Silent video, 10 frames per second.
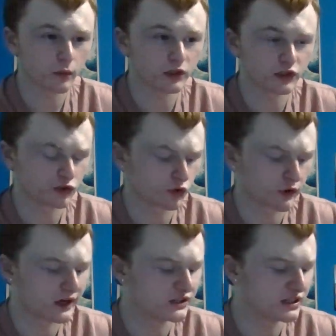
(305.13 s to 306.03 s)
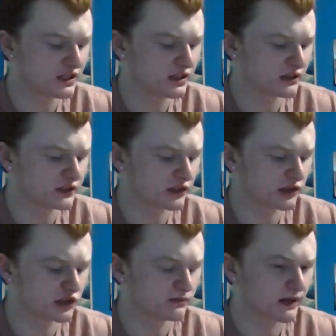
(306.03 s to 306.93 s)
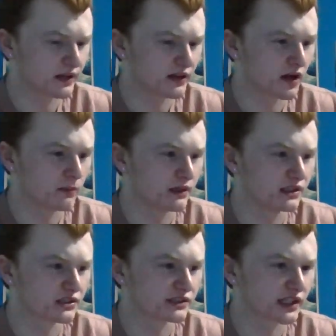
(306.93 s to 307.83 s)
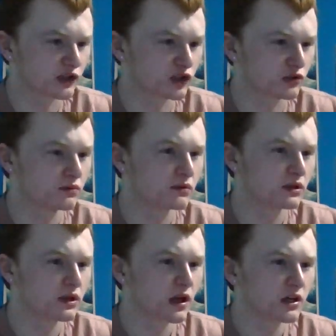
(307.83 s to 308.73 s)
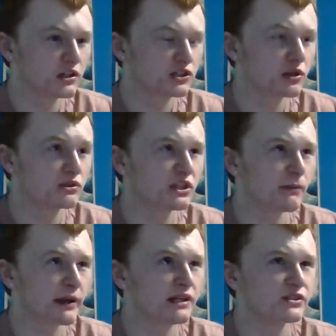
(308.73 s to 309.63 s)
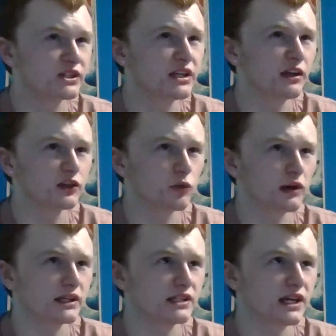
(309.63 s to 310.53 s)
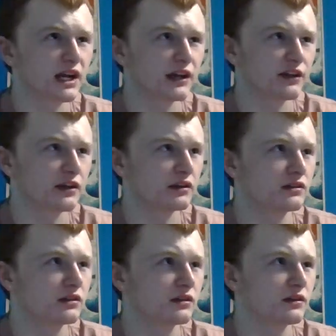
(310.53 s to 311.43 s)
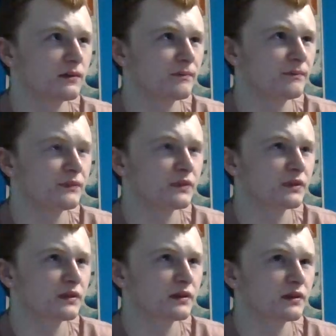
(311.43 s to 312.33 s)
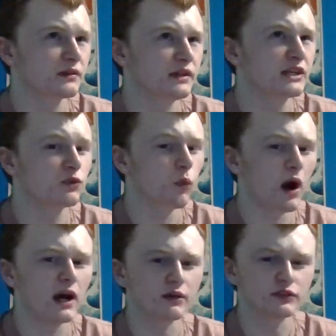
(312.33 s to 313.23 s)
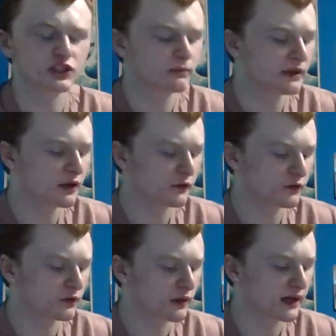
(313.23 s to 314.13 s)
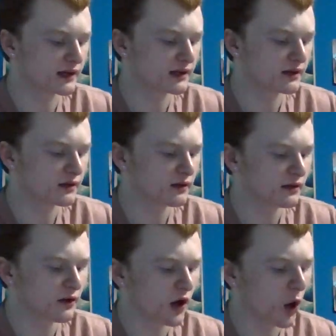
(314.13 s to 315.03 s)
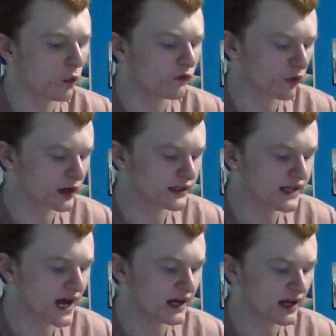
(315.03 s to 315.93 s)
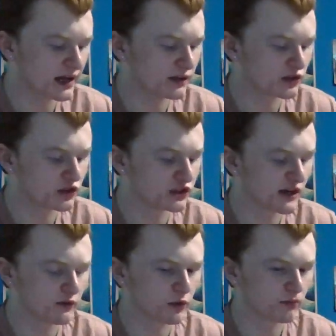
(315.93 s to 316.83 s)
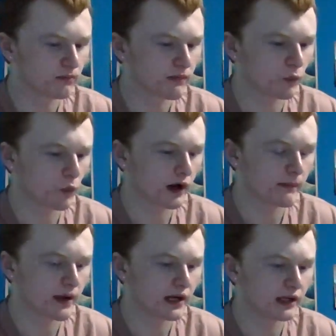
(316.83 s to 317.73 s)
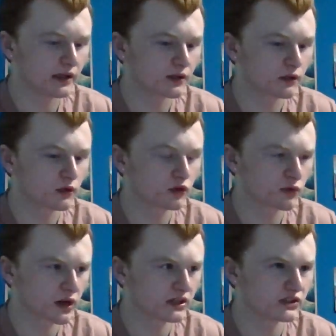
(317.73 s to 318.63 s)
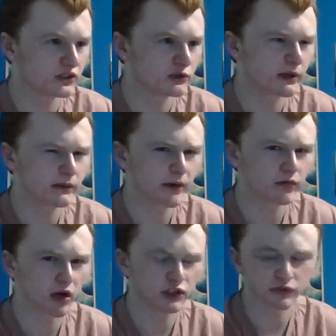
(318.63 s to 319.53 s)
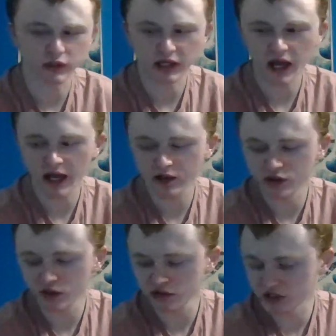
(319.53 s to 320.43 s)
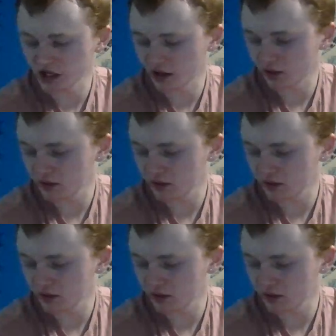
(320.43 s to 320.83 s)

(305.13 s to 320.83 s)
which is crazy considering she's been in the company since, like, she was in the PC in 2010, I think. That's wild. She's been there for, like, over a decade, and she's never won at Mania. Crazy. She's been on the main roster for, like, 8 years now.